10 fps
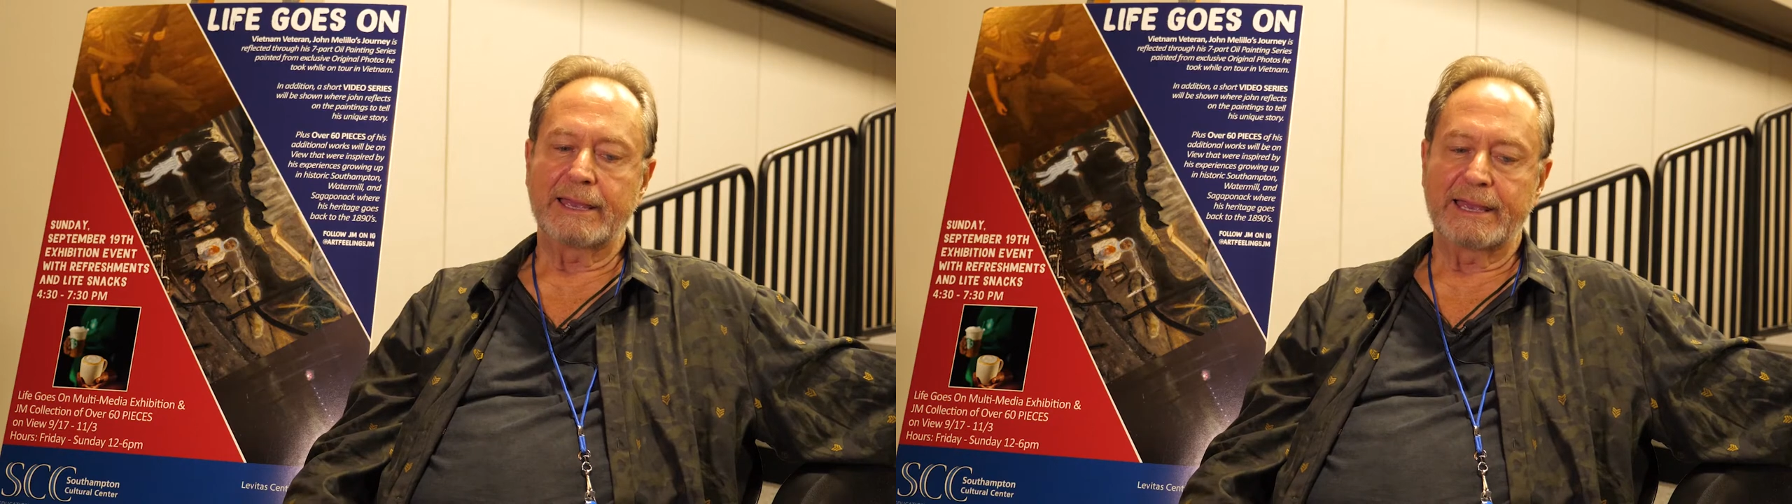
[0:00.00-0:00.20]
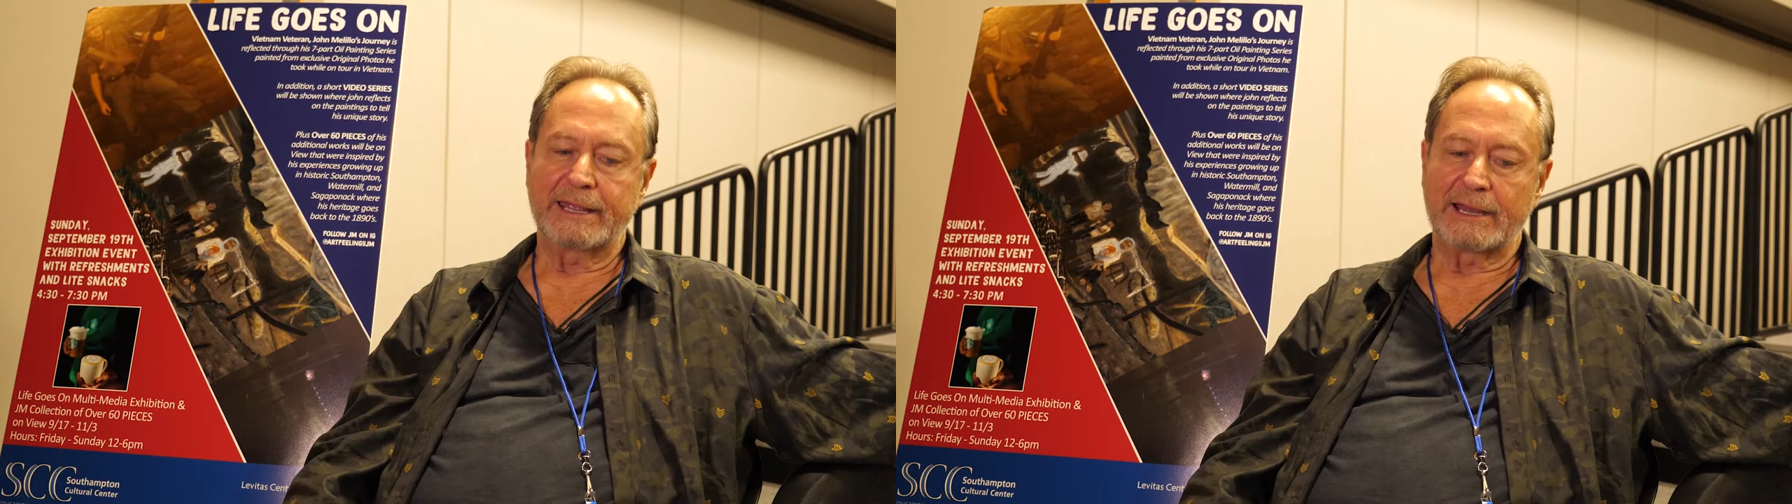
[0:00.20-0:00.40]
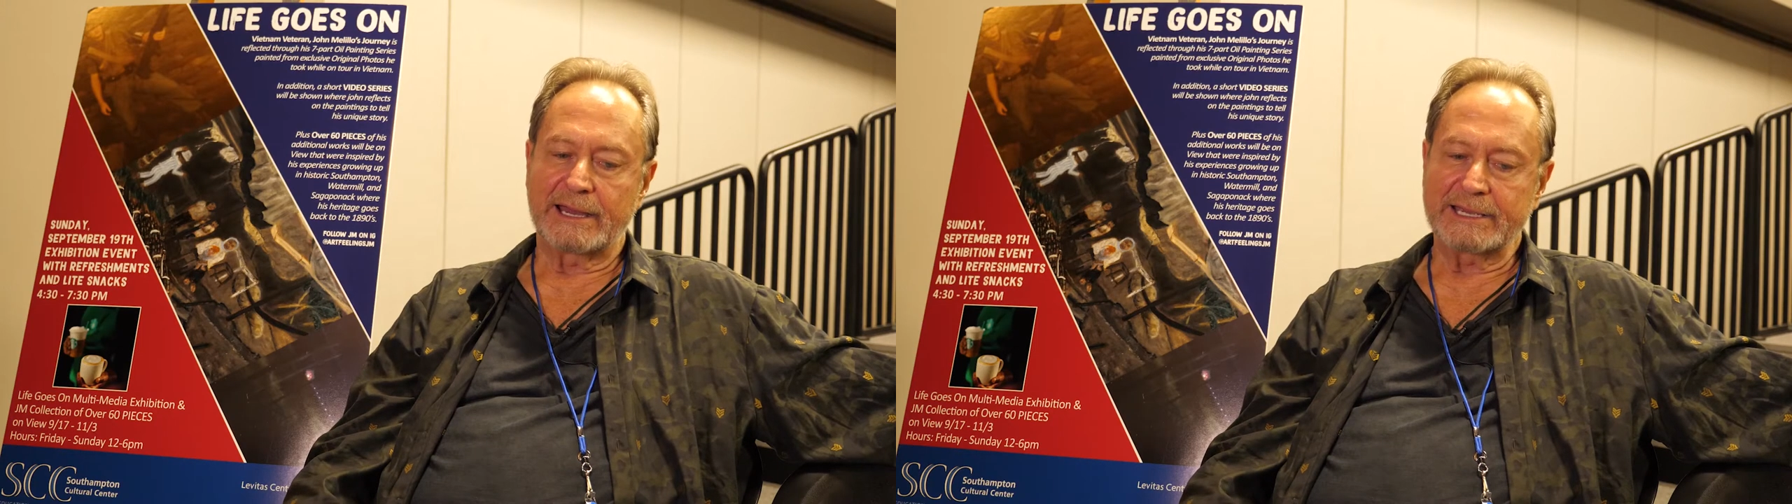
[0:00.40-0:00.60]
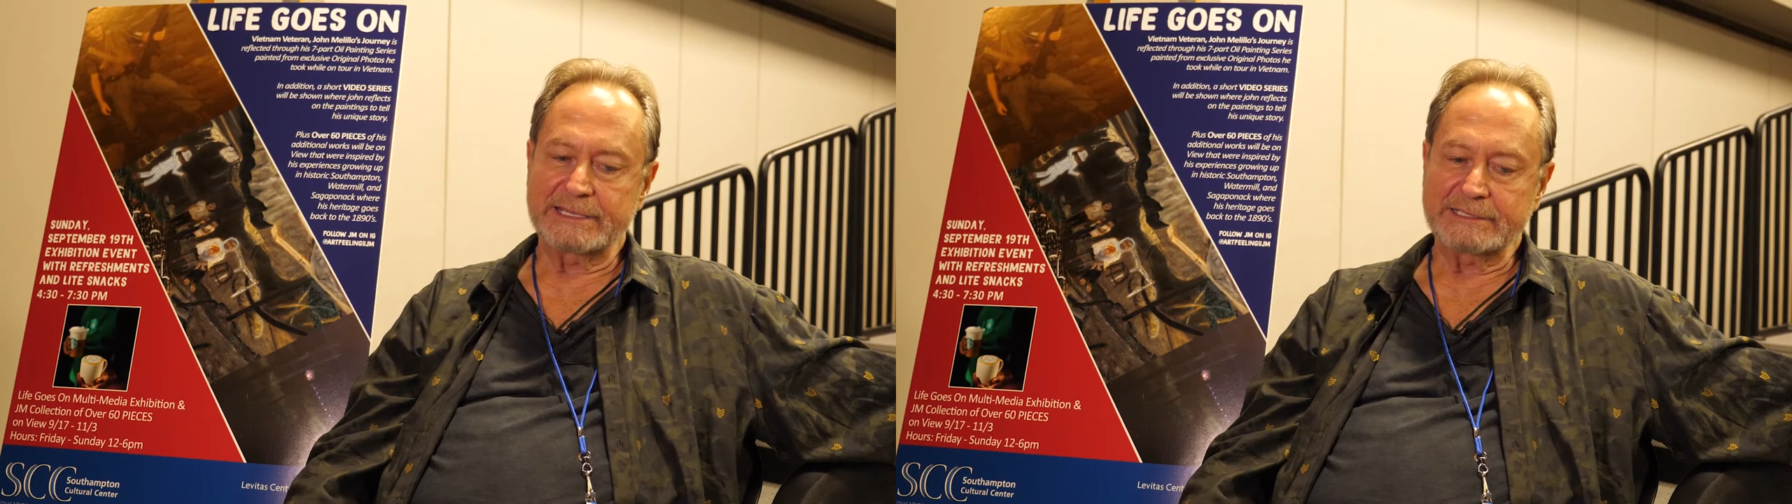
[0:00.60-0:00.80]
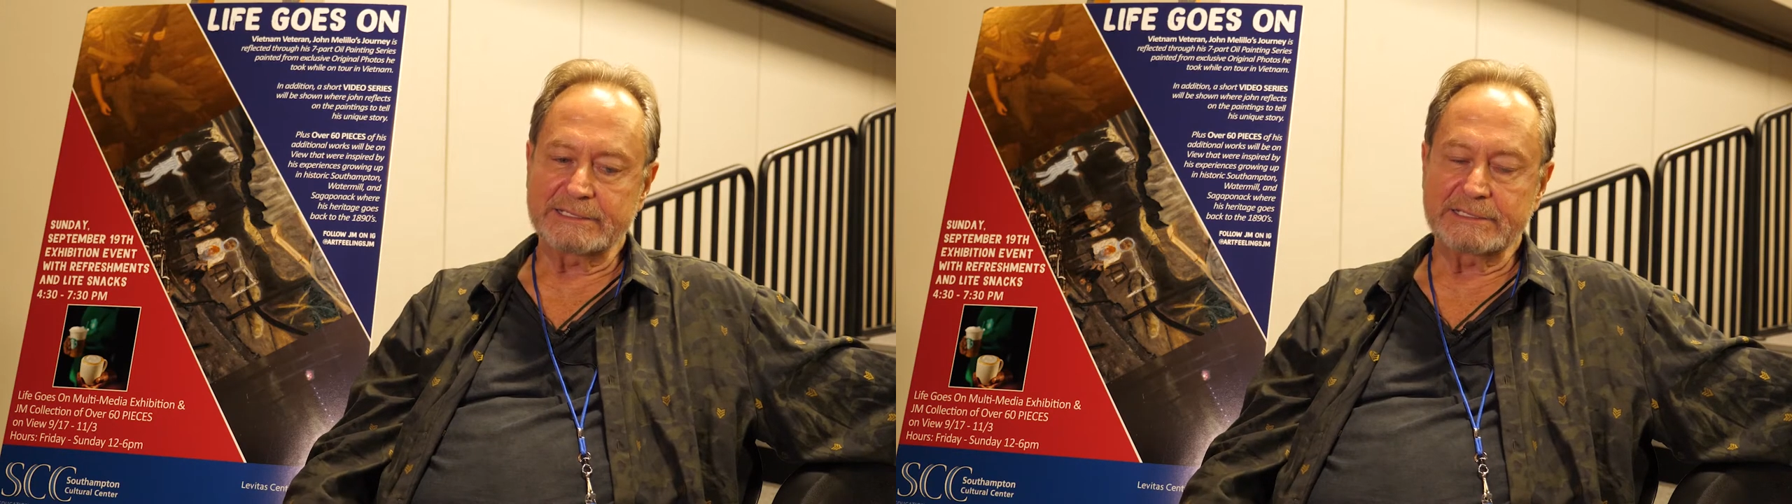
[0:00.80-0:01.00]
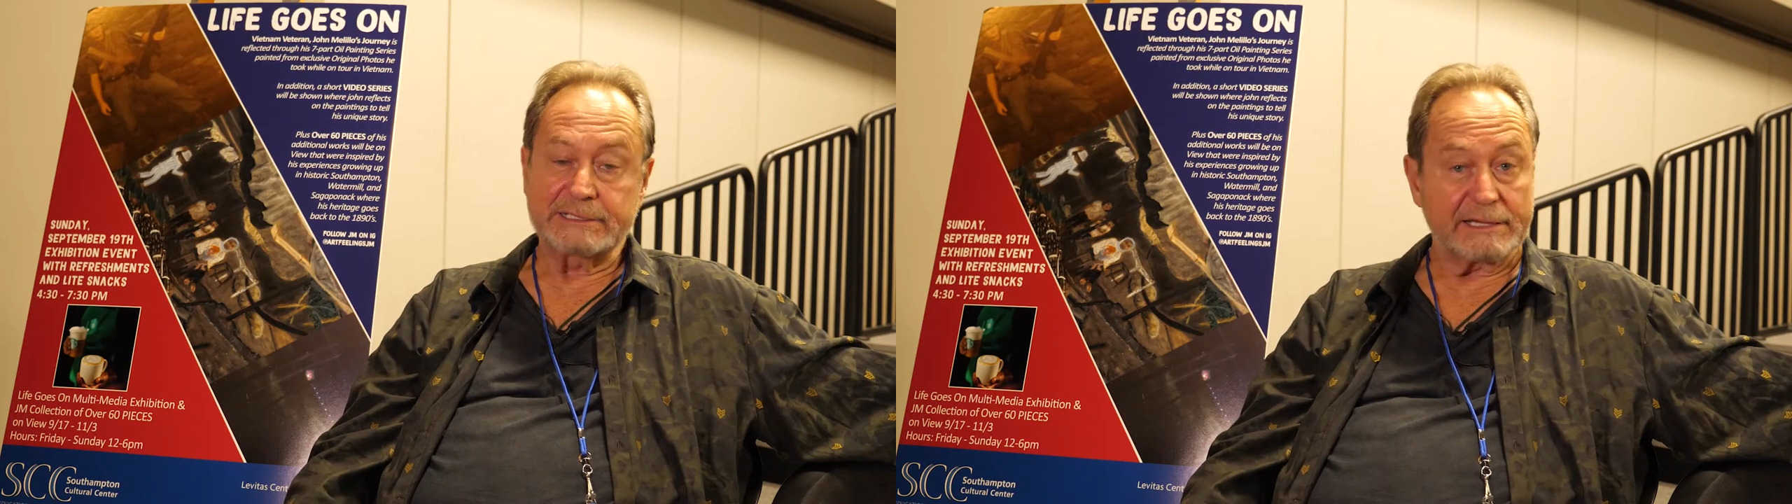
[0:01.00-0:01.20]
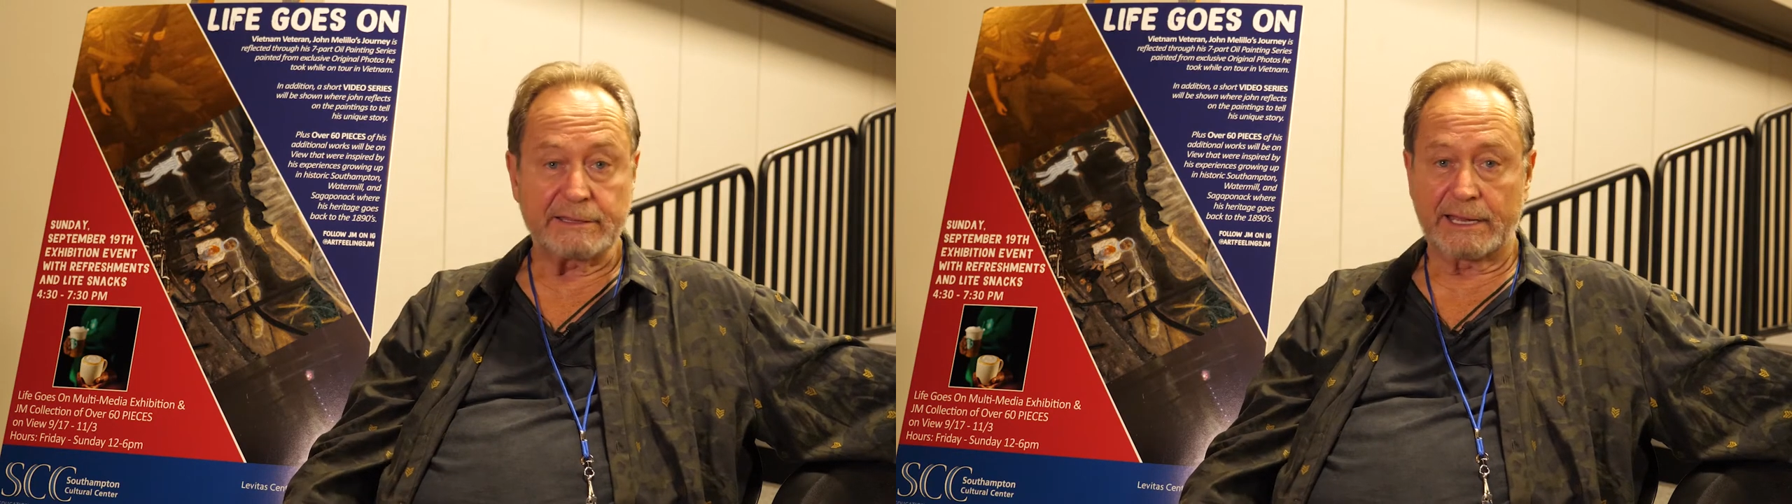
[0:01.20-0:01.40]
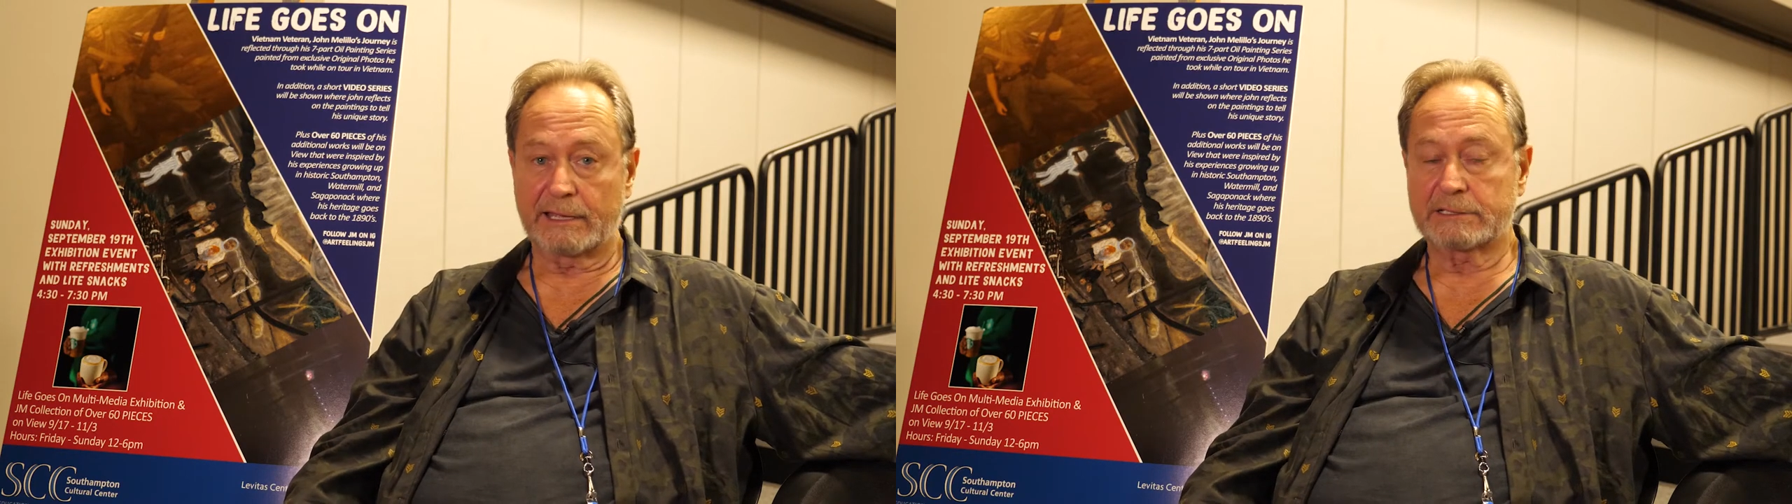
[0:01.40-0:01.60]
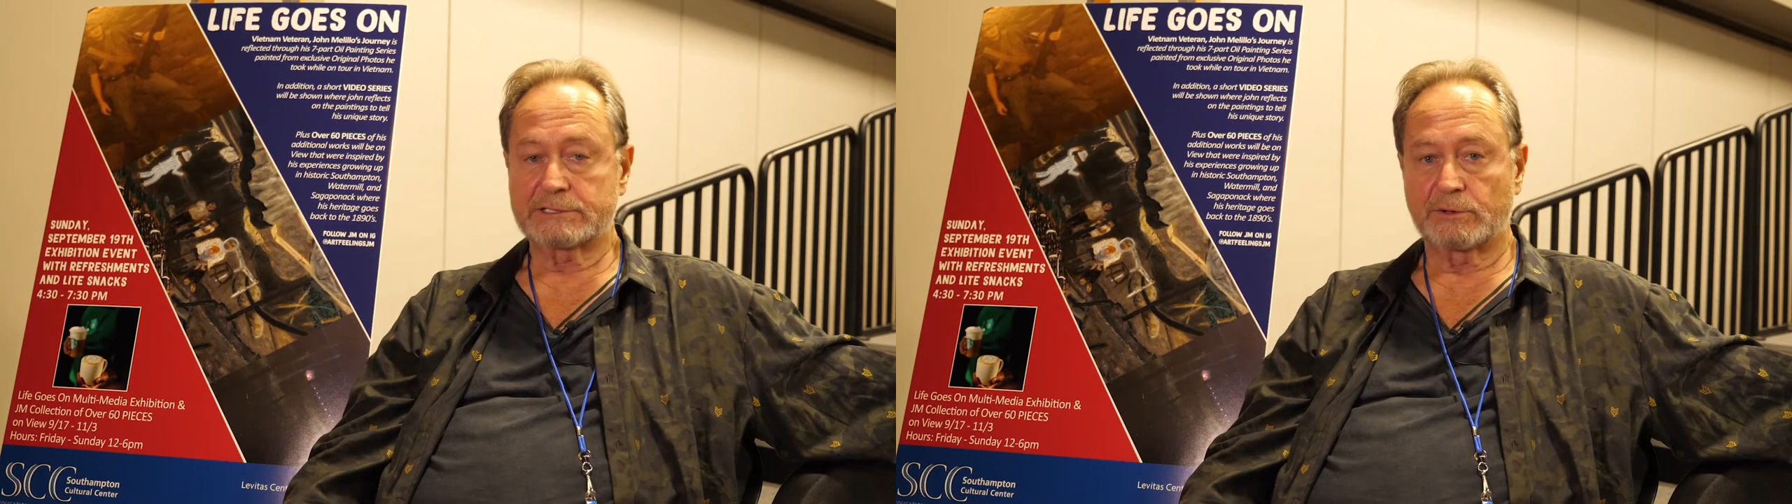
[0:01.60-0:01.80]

and I did that.